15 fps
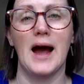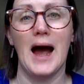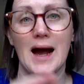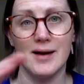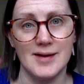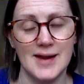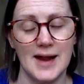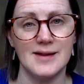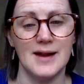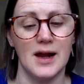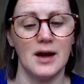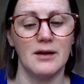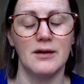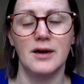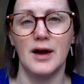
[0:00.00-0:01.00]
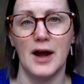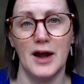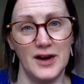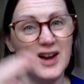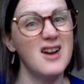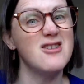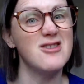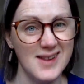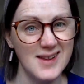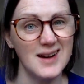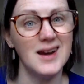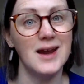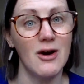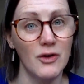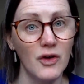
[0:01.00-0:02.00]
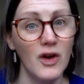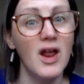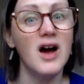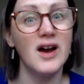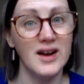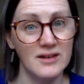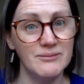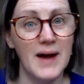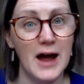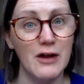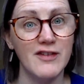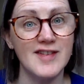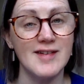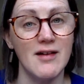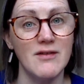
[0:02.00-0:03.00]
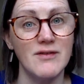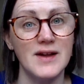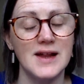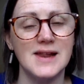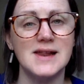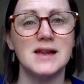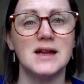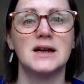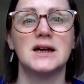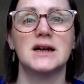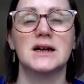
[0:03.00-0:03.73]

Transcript: accessing an increasingly online health service.